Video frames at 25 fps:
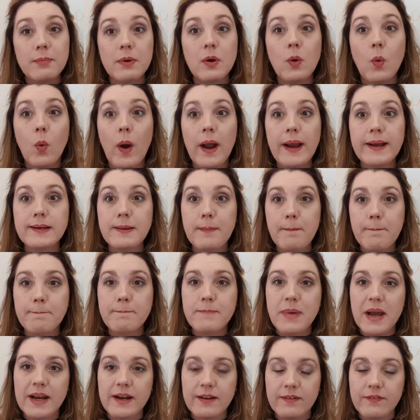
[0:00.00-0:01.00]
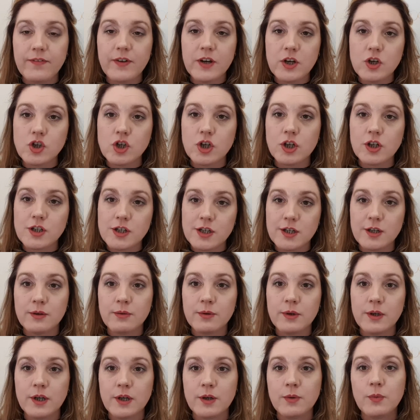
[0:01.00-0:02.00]
quite beneficial to
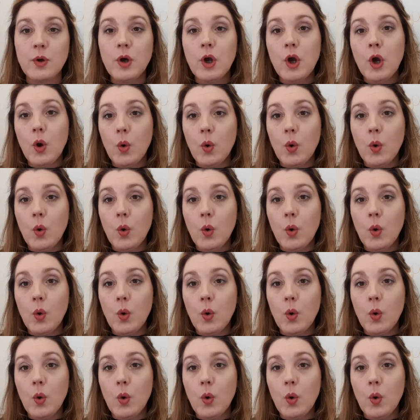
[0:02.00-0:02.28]
you